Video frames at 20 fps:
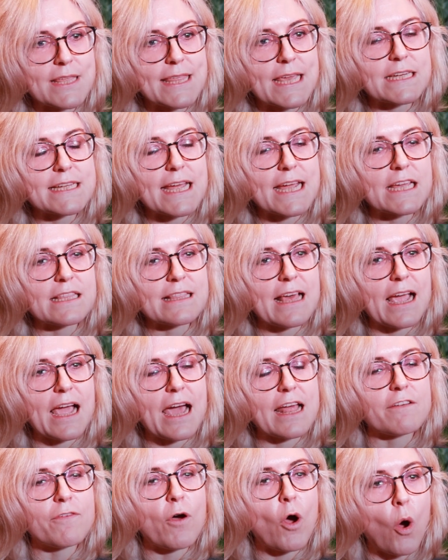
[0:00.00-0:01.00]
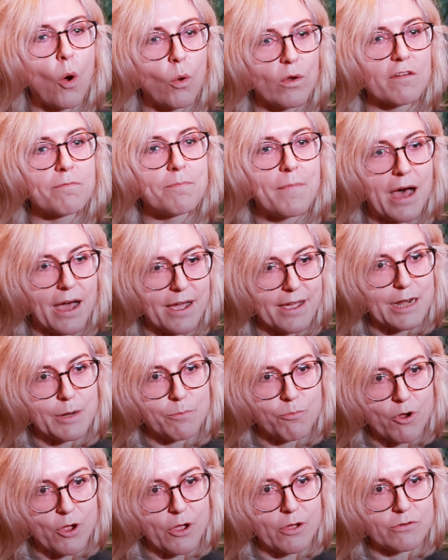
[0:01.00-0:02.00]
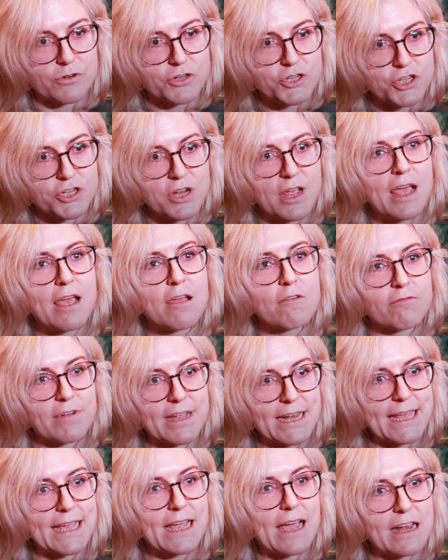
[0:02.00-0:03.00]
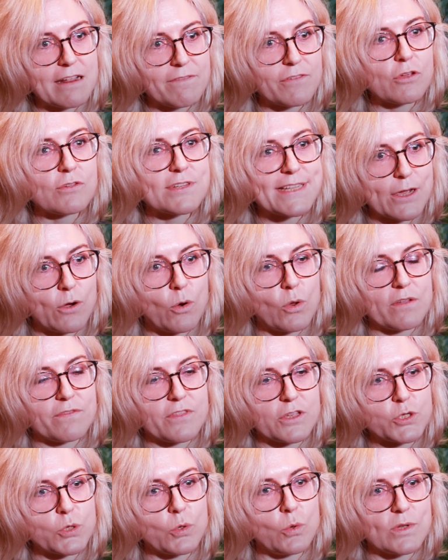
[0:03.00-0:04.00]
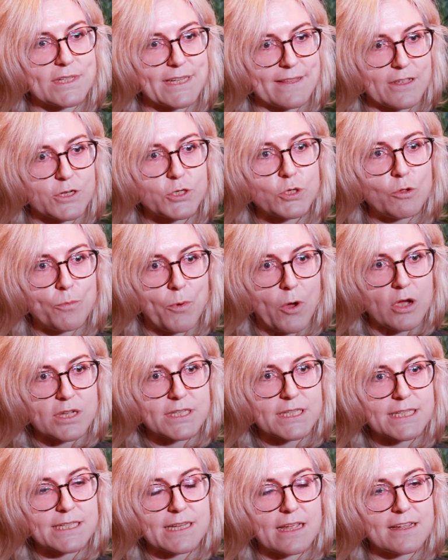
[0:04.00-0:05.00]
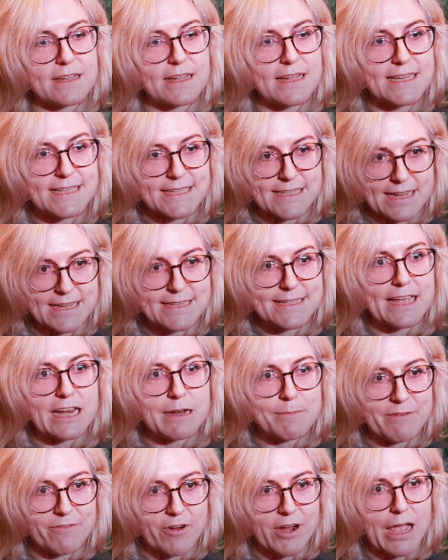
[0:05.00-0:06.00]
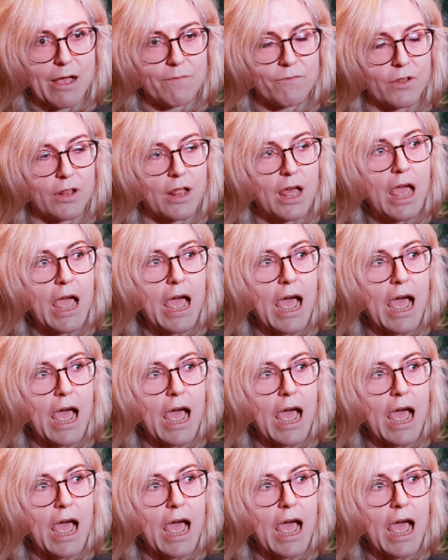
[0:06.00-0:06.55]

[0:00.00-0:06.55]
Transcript: I think taking that kind of whole of market approach, really kind of using all of the tools in the toolbox is going to be very helpful.